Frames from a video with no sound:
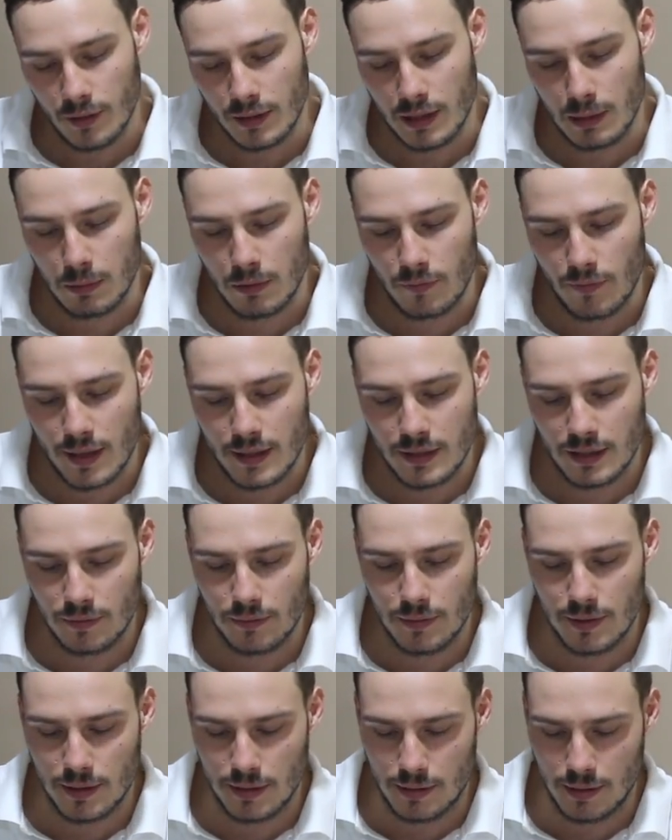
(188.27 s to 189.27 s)
Now,
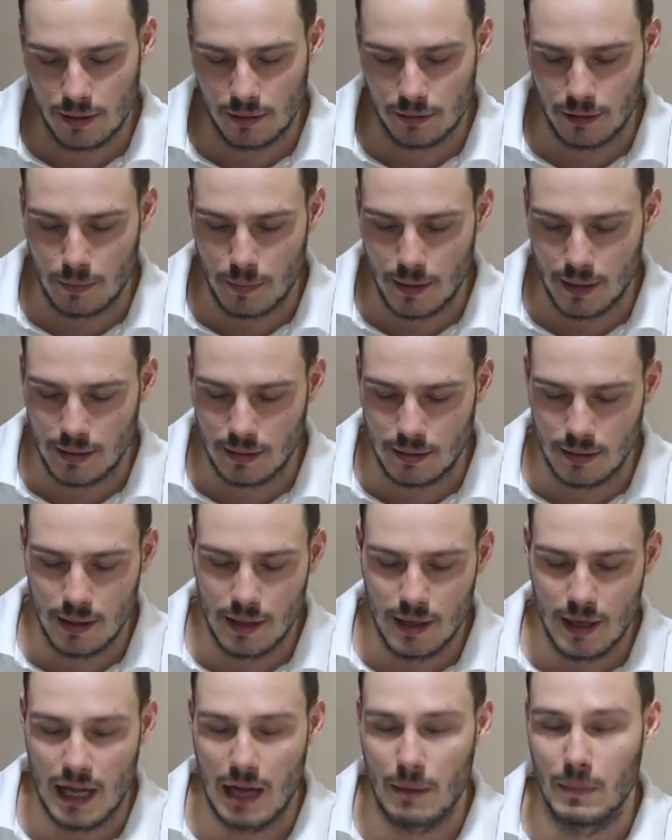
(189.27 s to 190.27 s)
pervasiveness essentially means
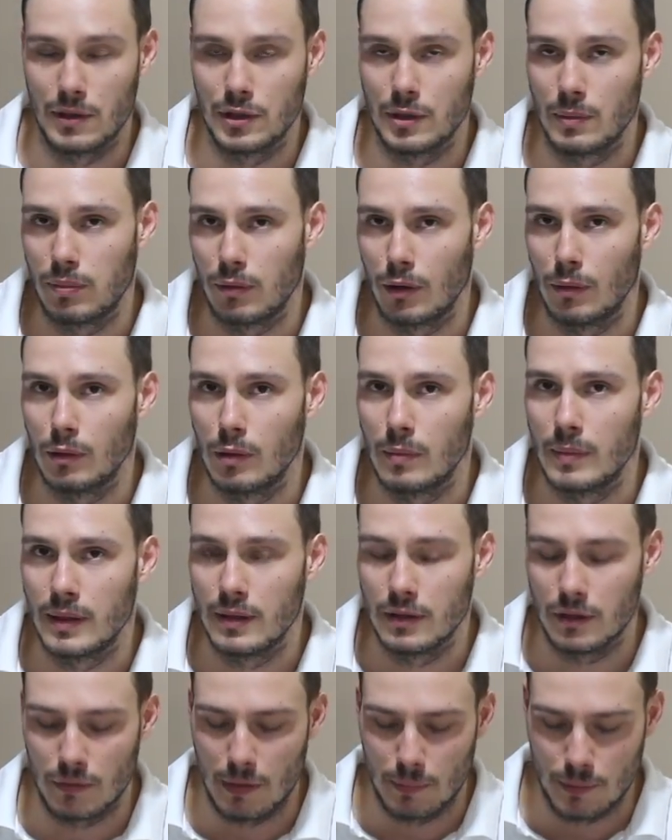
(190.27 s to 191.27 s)
how much a problem
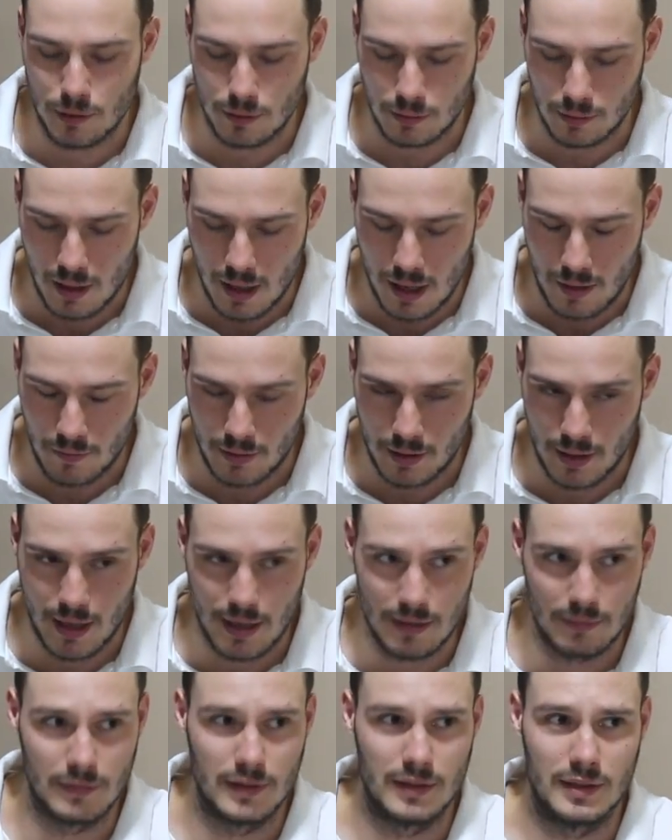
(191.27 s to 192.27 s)
interrupts your life,
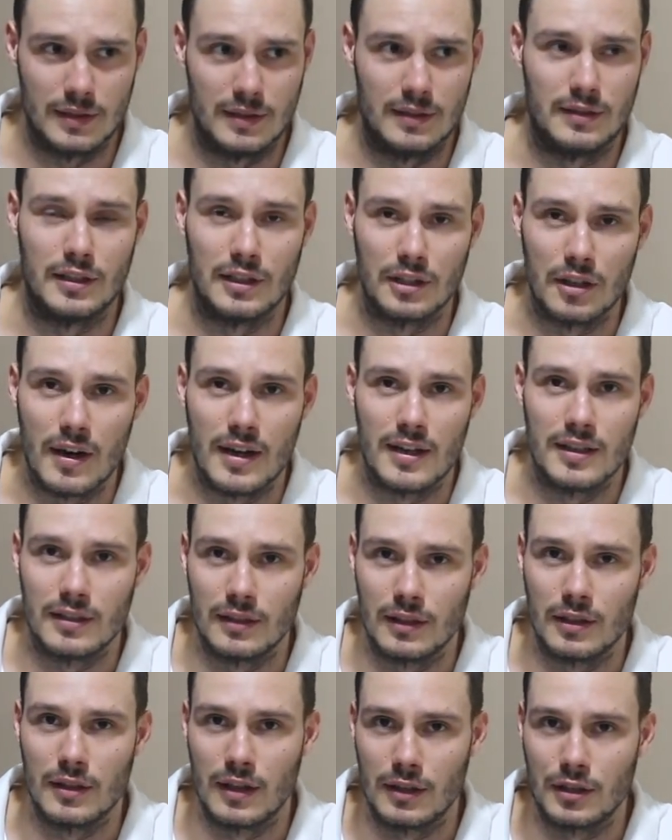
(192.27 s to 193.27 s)
okay? It's tinnitus
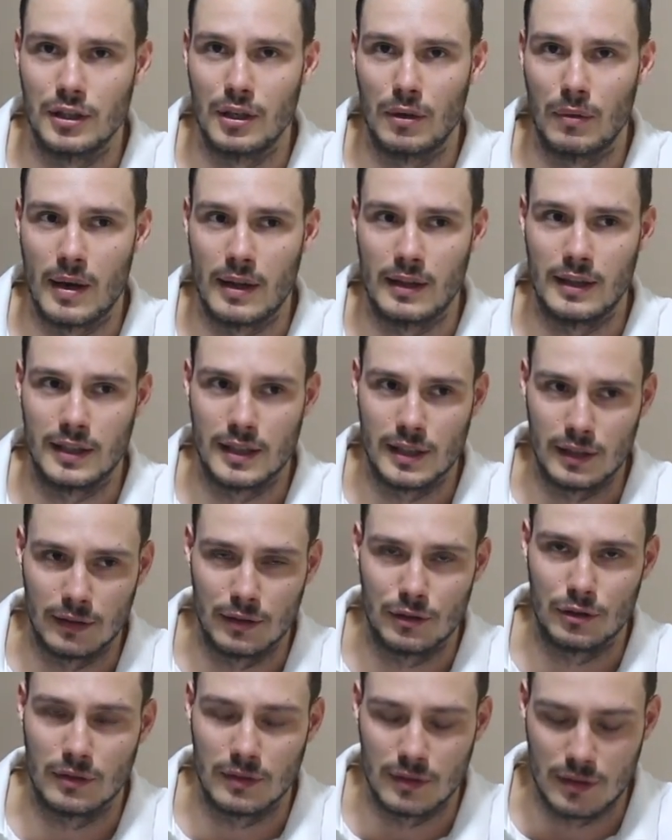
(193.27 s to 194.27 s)
in a nutshell, right? This is
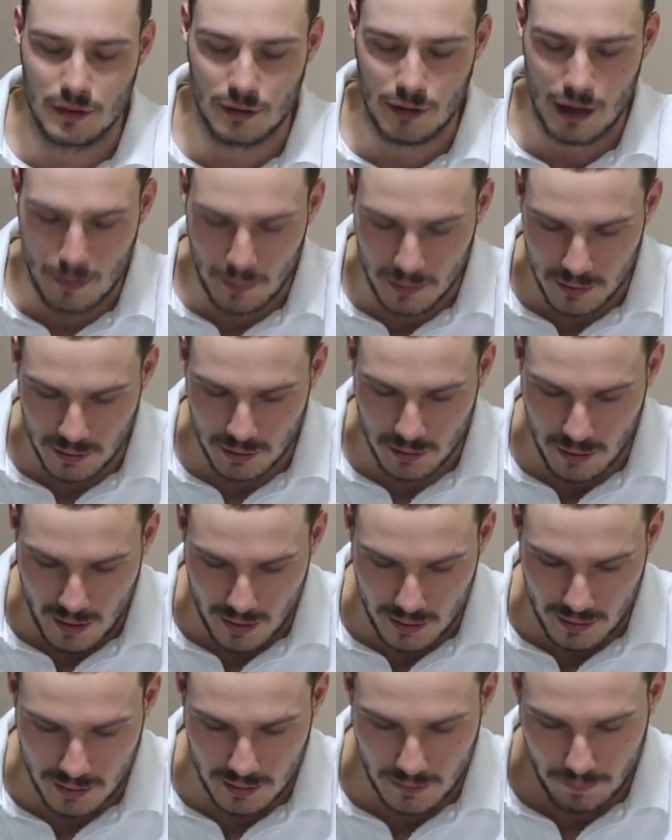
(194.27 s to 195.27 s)
literally describing
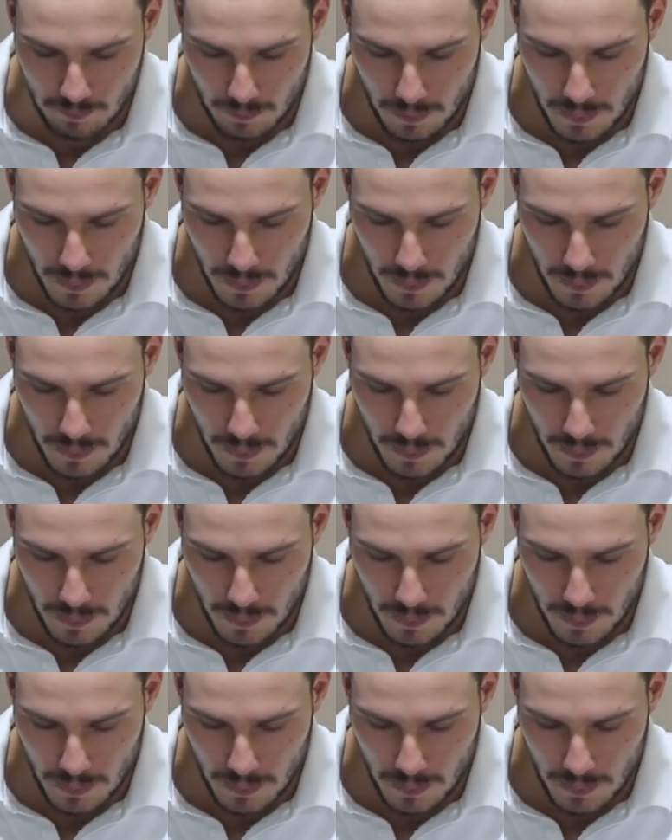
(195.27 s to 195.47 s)
tinnitus.